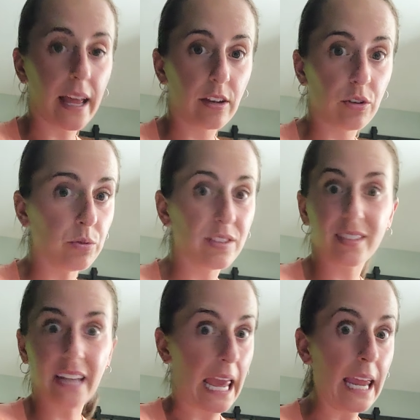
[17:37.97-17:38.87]
new
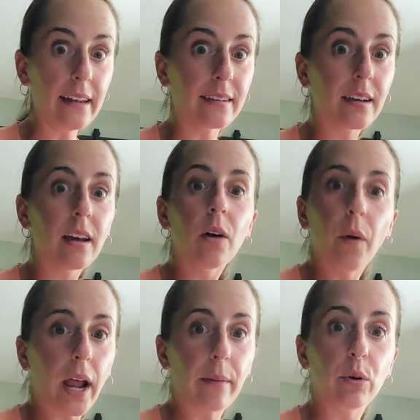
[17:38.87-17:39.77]
state
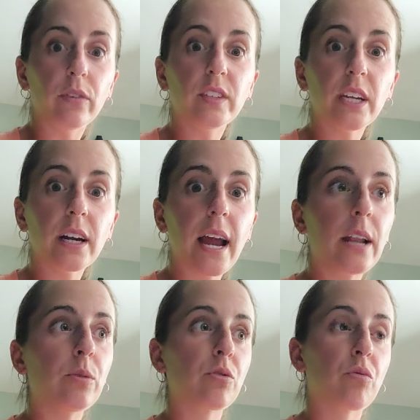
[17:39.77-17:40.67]
when I moved here, and
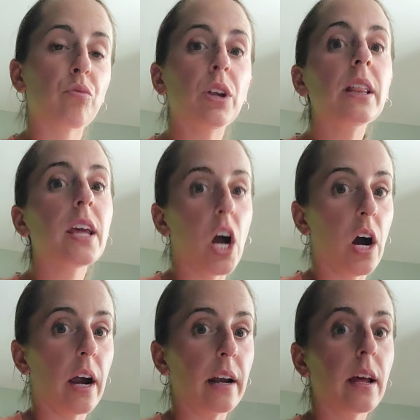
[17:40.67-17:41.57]
it was really
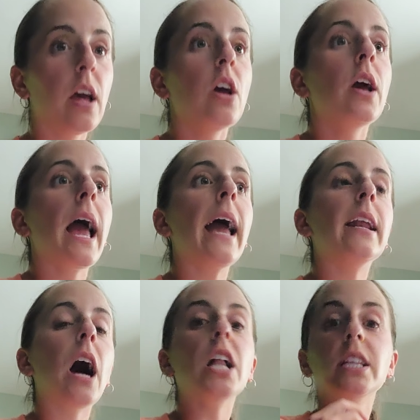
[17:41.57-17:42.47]
hard.
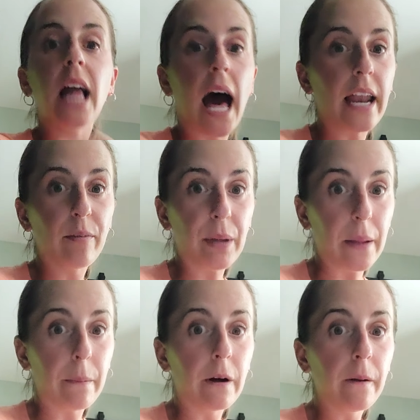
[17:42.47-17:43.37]
And a lot of
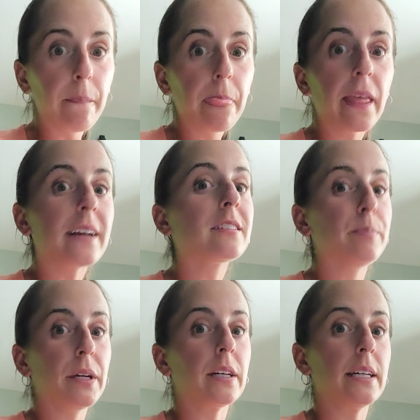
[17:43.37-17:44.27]
people
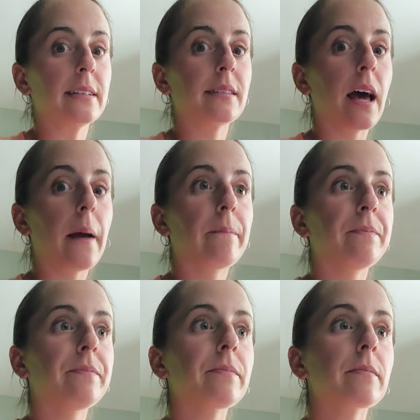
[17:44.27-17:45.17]
experience that.
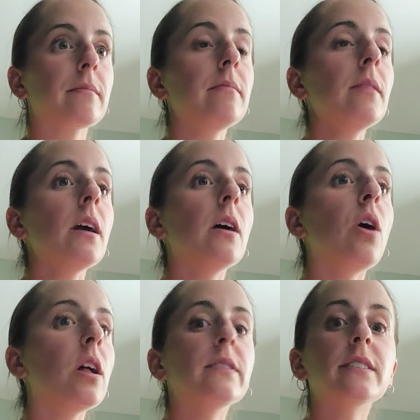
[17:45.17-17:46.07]

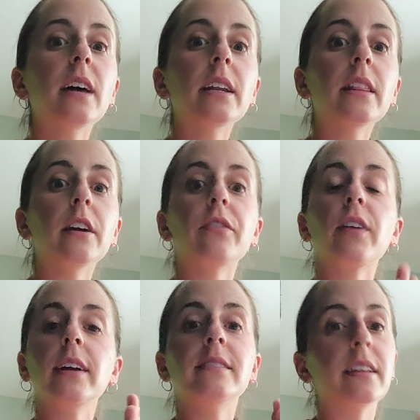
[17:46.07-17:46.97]
All of a sudden, they're
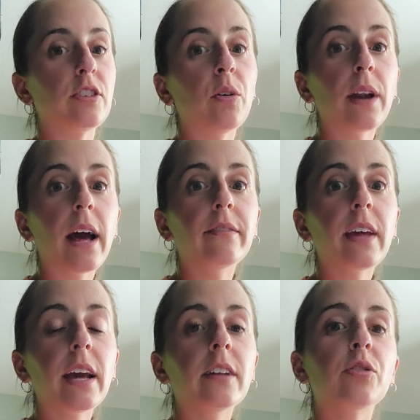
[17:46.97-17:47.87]
friends that don't have
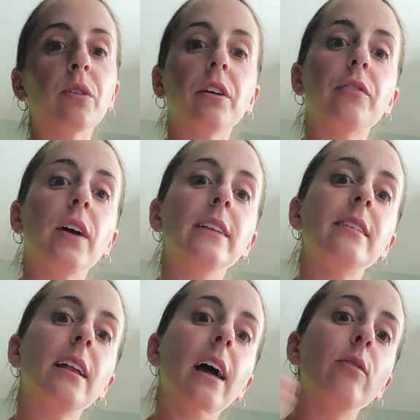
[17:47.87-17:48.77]
kids, or they're friends
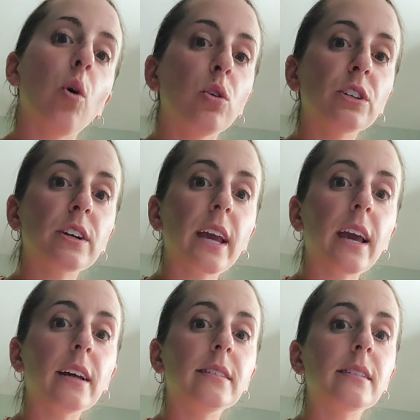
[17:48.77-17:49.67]
that have older
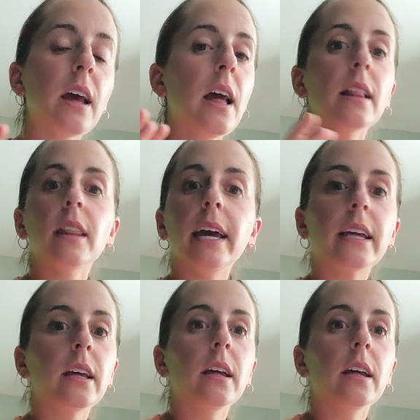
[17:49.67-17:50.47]
kids. Like,